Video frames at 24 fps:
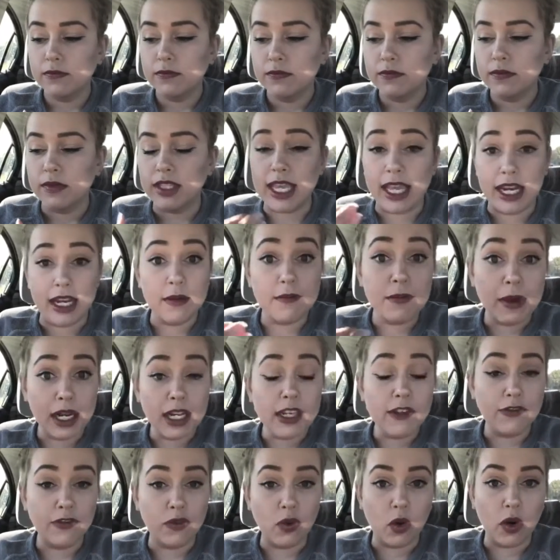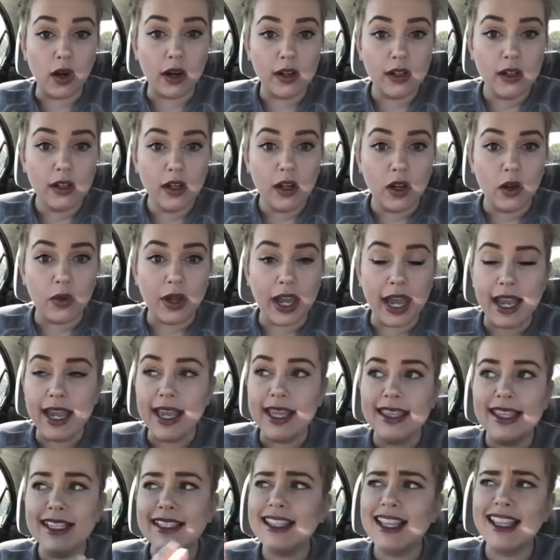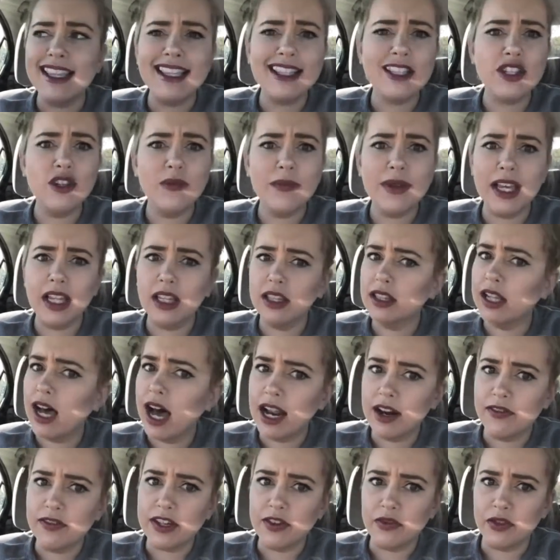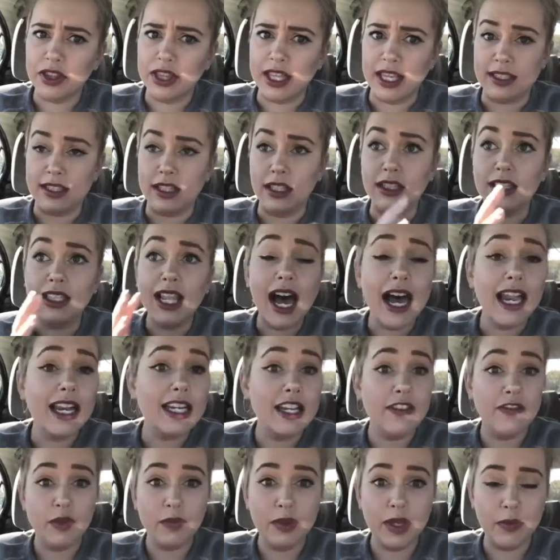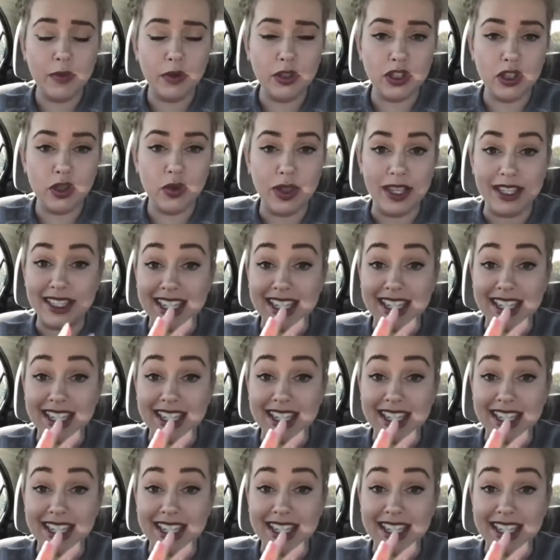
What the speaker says: getting money for, okay? And this could be a lot of different things. A lot of different people do this,